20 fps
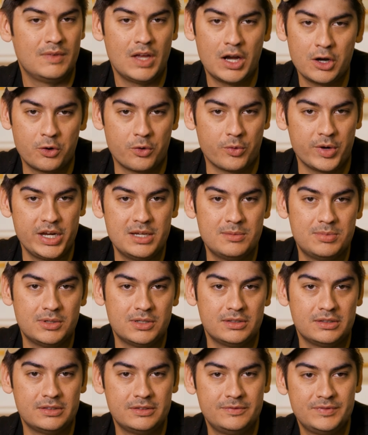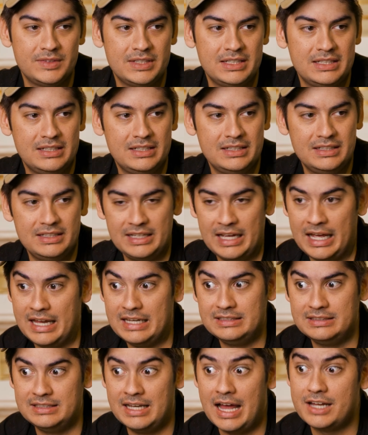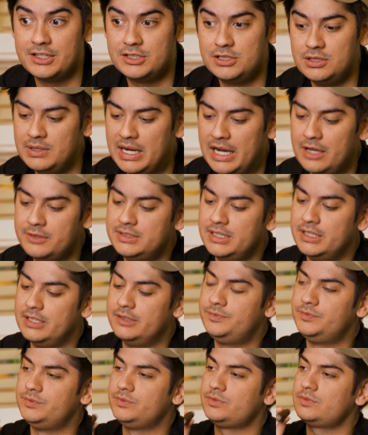agreeable, and not too out there.